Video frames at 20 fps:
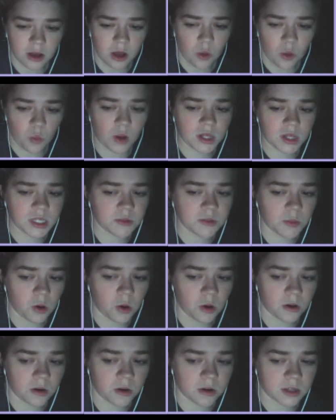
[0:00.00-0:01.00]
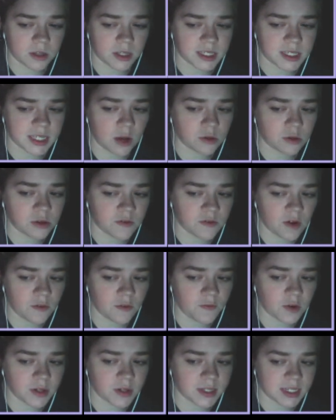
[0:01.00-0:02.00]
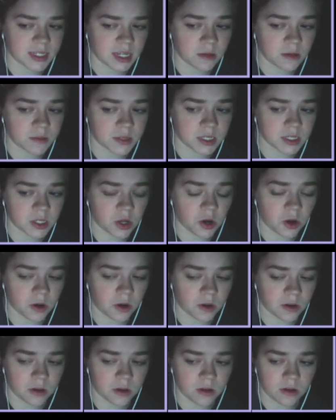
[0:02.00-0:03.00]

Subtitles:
Once more, the sound of our footsteps is heard.